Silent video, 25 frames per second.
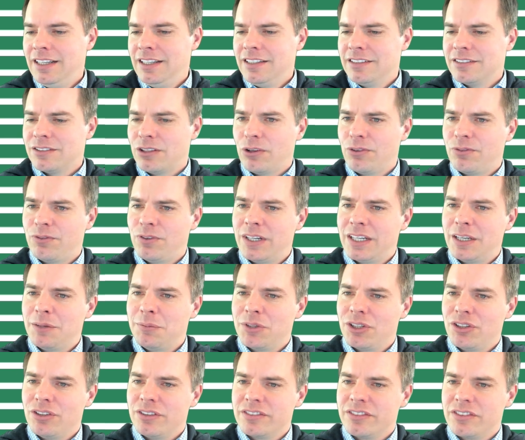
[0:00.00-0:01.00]
So if we come
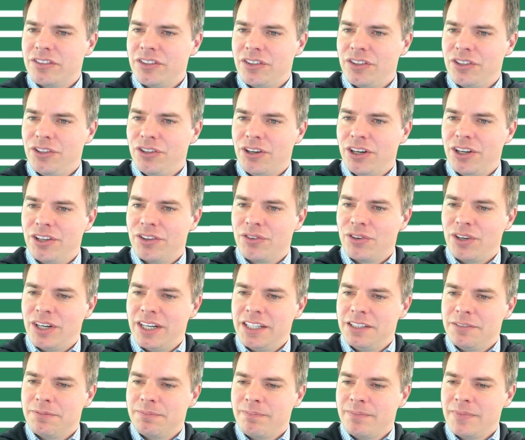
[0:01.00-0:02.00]
across to the growth
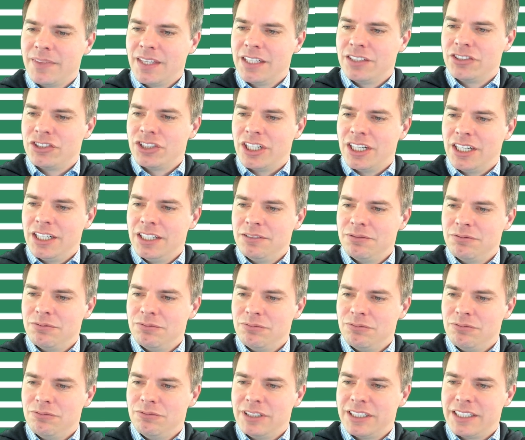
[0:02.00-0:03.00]
rate chart,
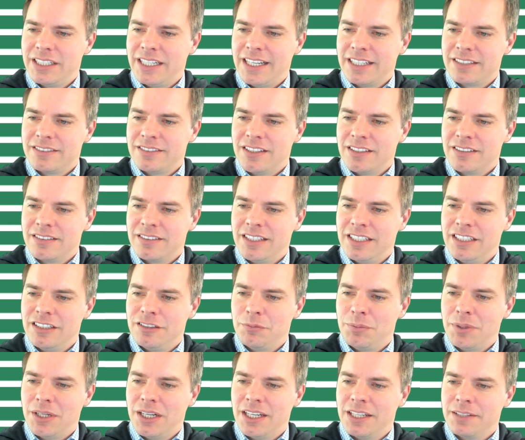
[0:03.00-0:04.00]
we can access these
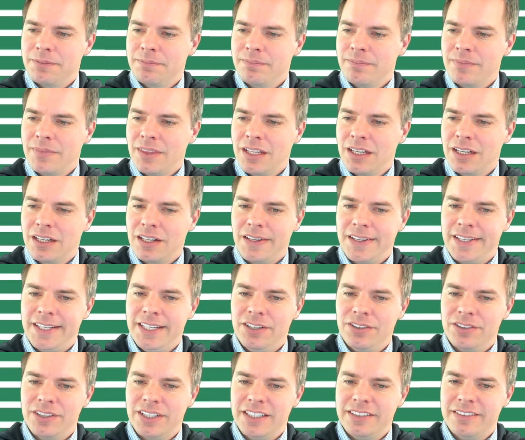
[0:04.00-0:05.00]
by clicking
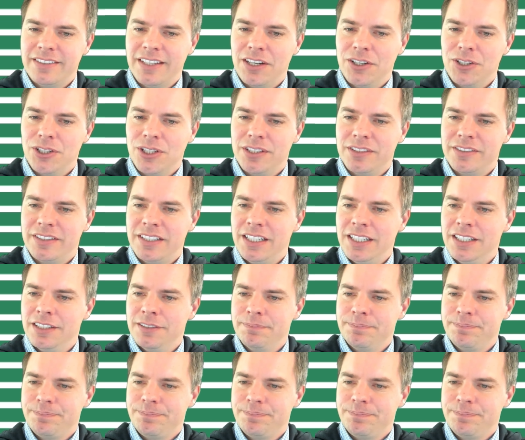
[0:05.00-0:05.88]
on these arrows here.